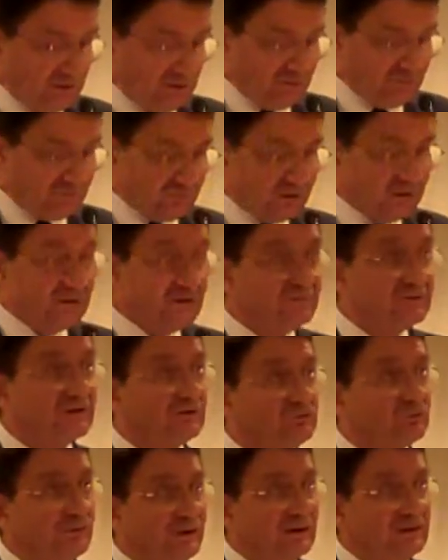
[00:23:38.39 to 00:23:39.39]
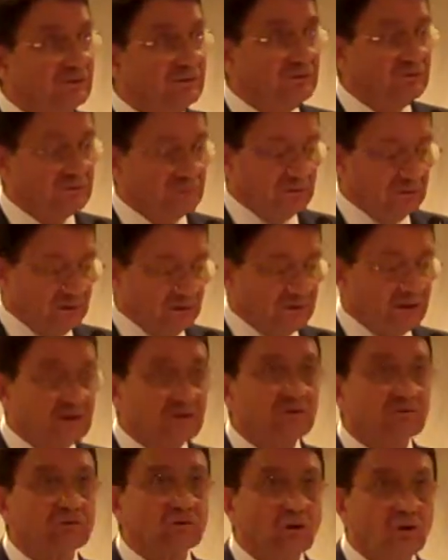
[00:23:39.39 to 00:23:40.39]
This is a trend
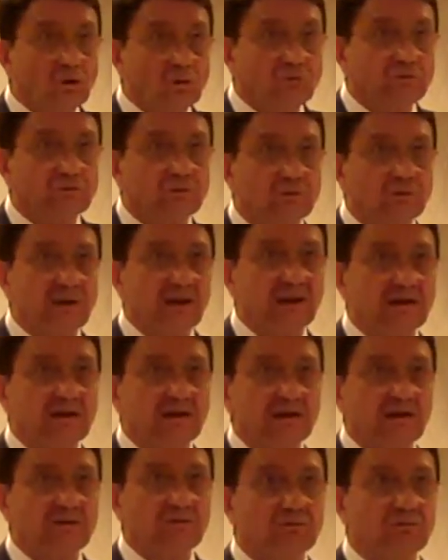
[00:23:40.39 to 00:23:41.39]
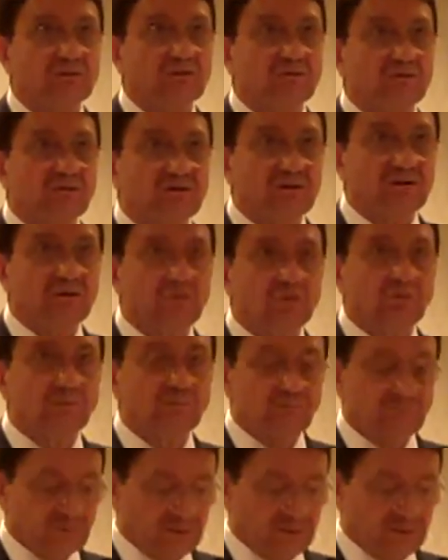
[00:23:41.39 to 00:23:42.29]
that is also likely to continue,